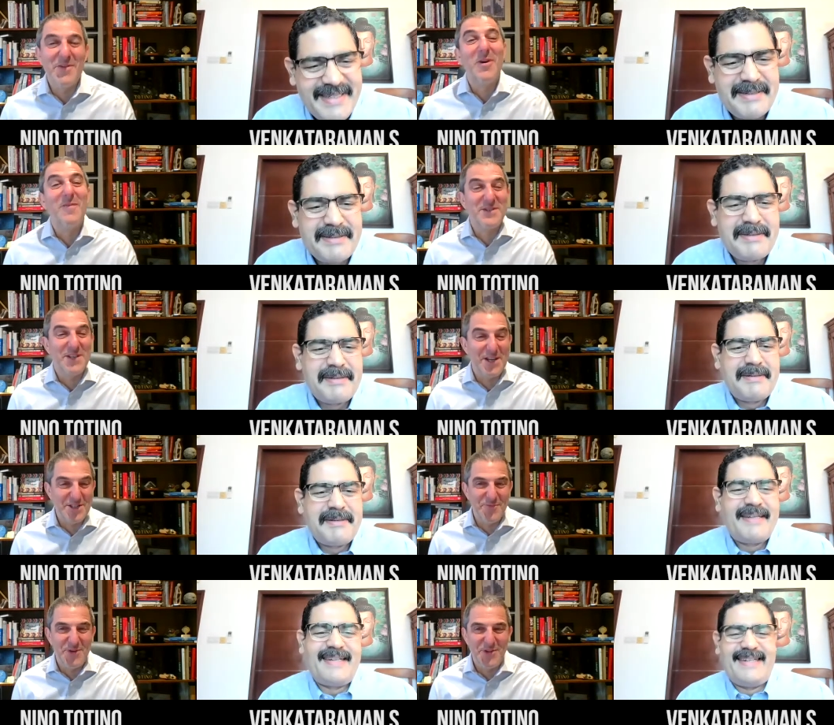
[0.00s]
Speaker 1: a
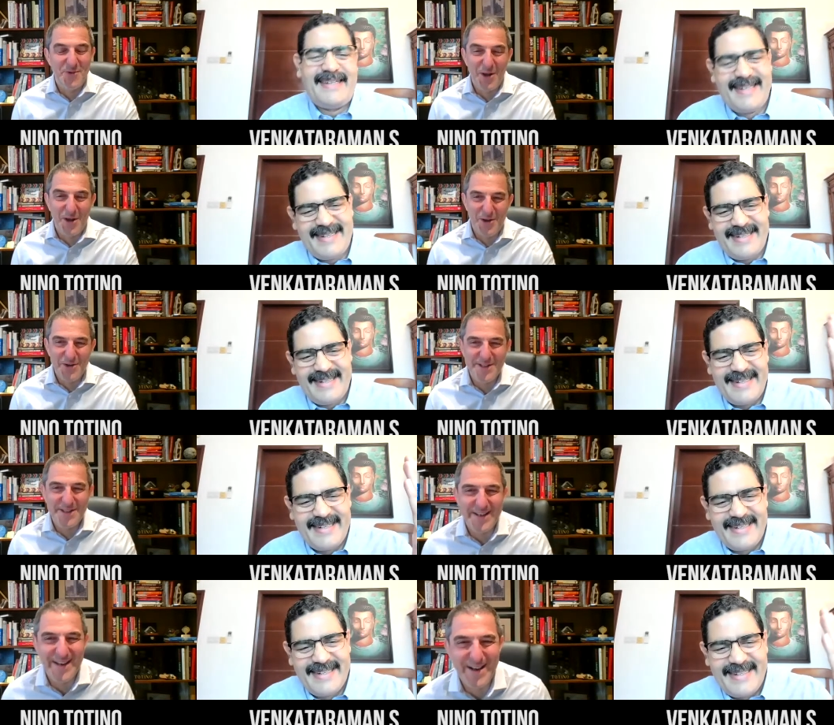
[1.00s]
conversation with you. I
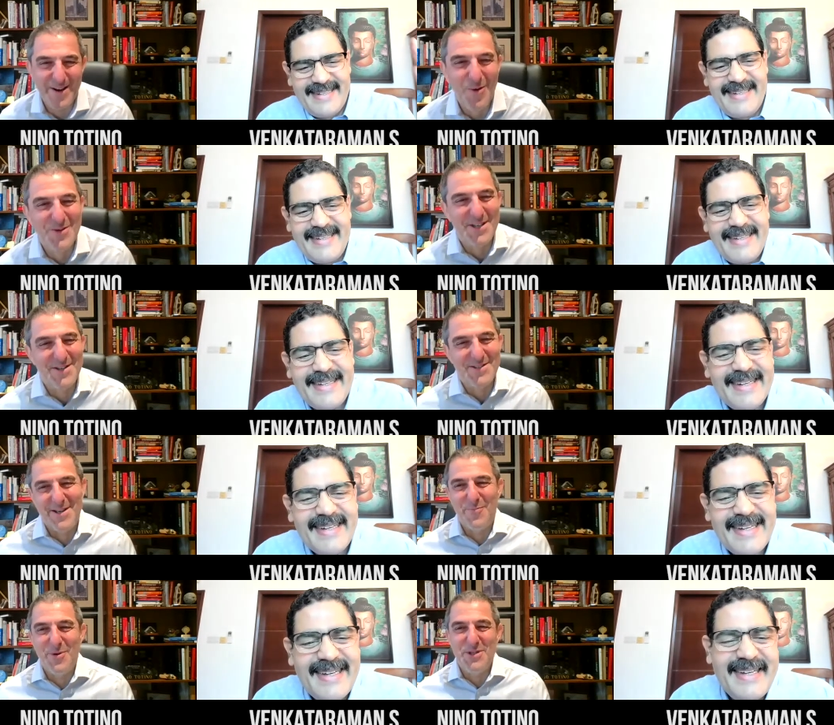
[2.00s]
learn also, so
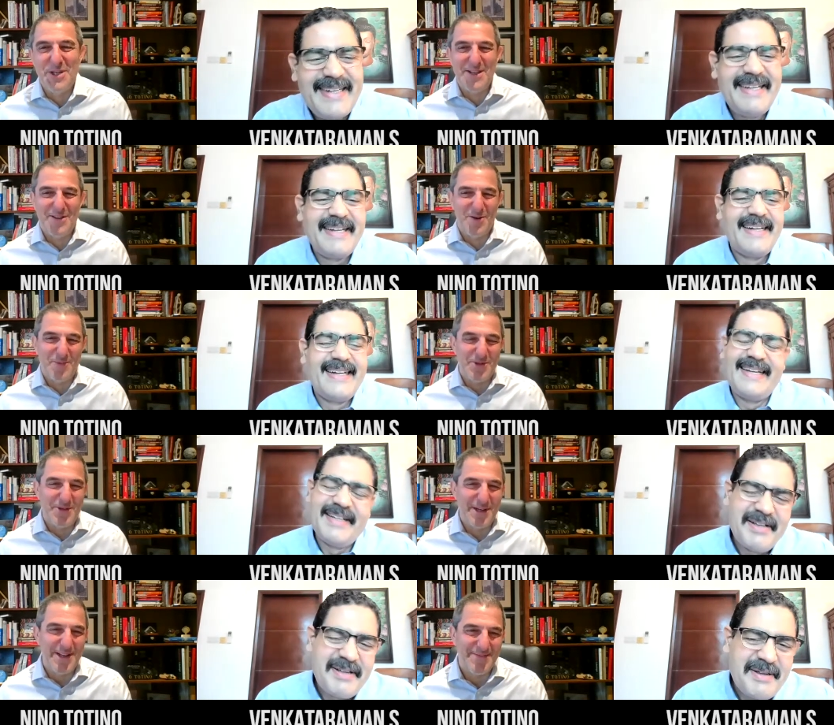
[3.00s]
I appreciate the
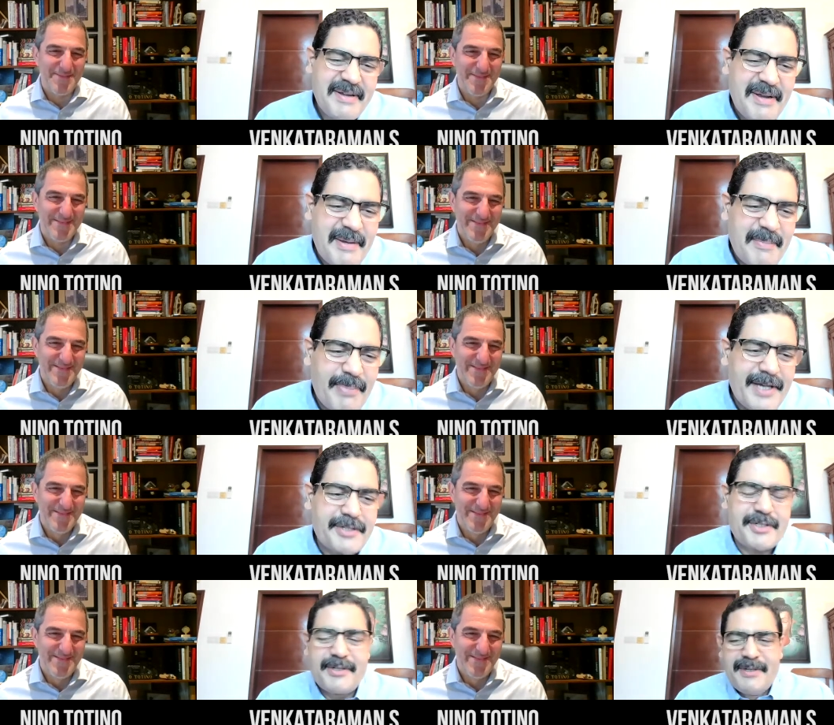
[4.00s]
opportunity.
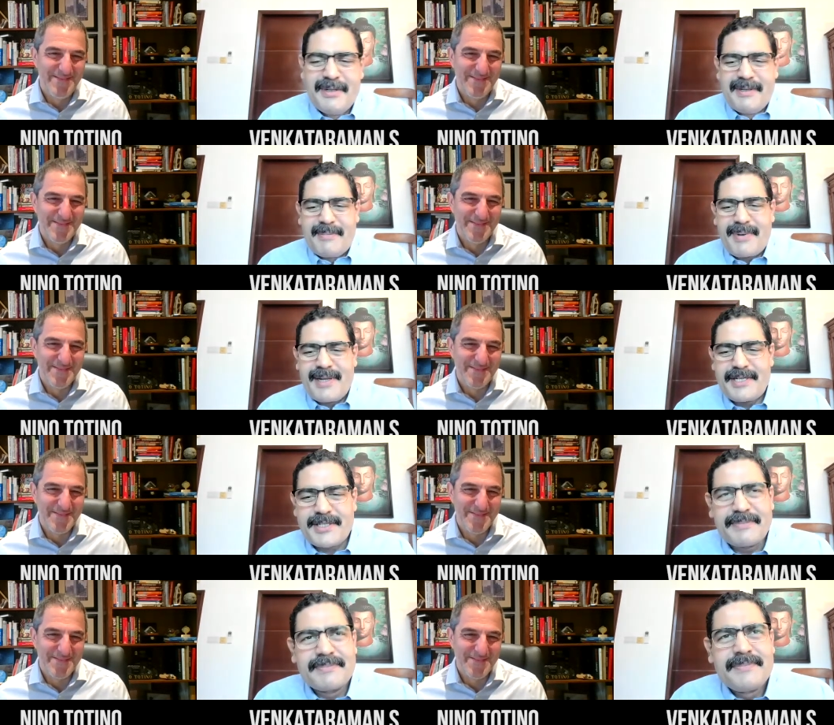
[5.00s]
Speaker 2: Pleasure,
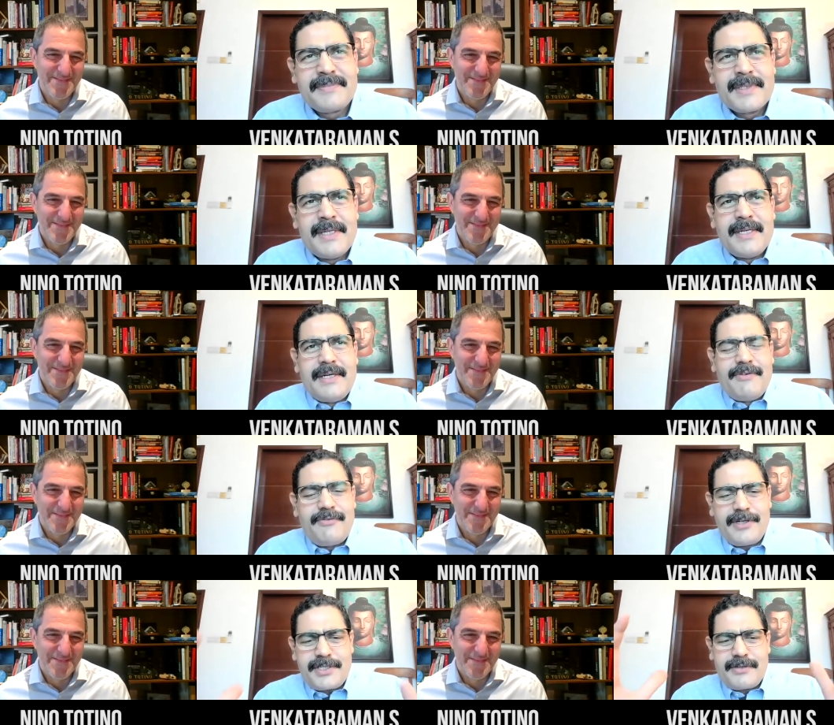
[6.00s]
pleasure.
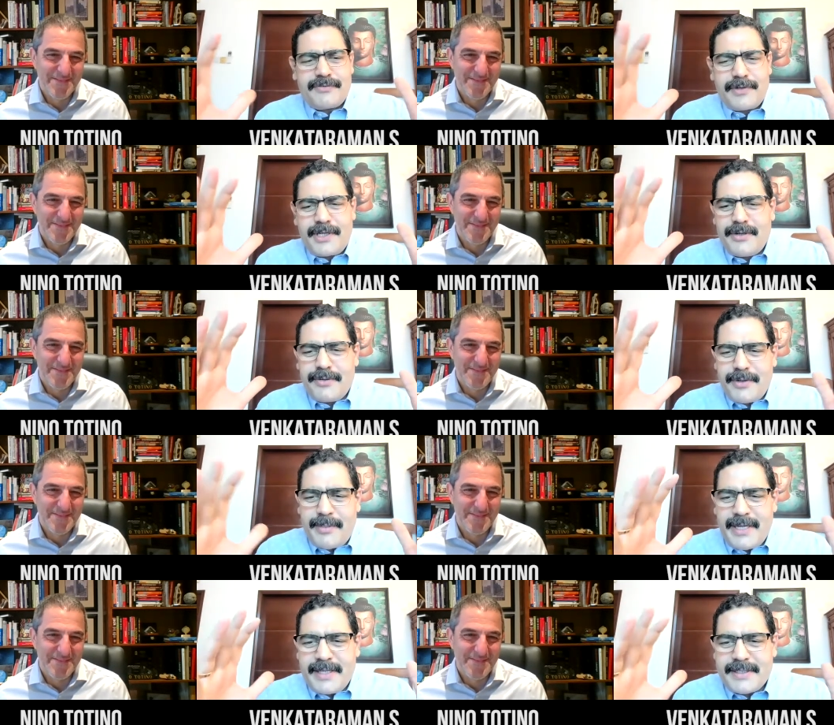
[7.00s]
First off, Nino,
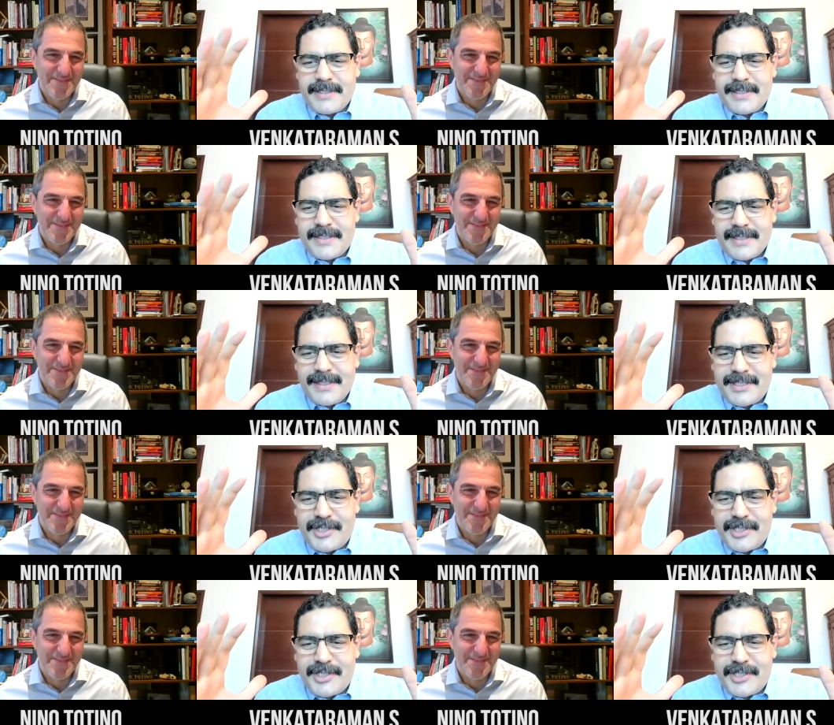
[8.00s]
I mean, it's a